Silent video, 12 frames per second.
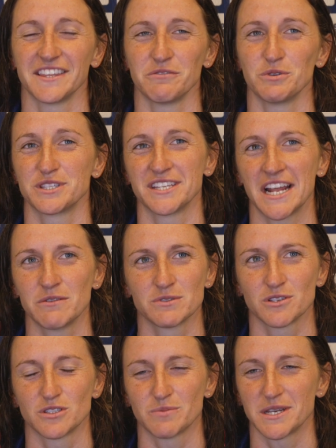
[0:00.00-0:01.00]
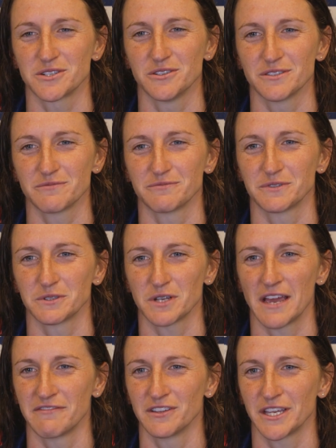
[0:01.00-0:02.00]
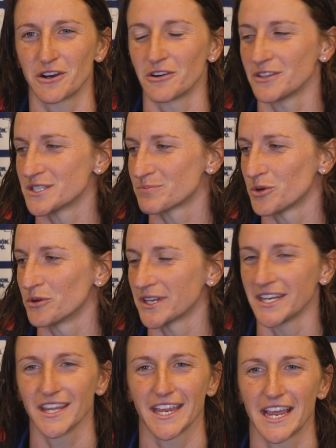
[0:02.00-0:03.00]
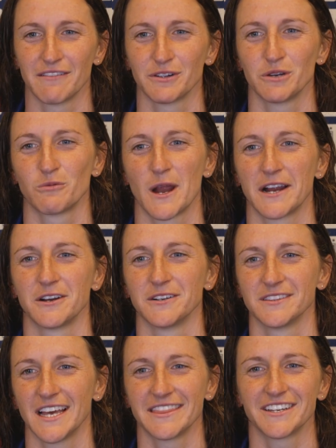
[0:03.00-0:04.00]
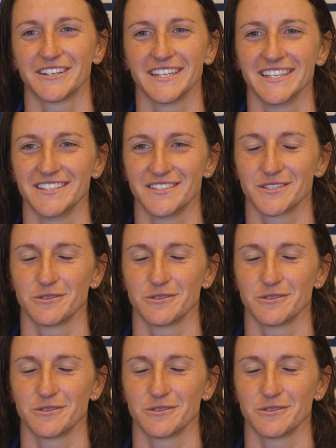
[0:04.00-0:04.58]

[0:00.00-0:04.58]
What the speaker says: Well, tonight was so special. I feel like Carly's broken like every record that there is.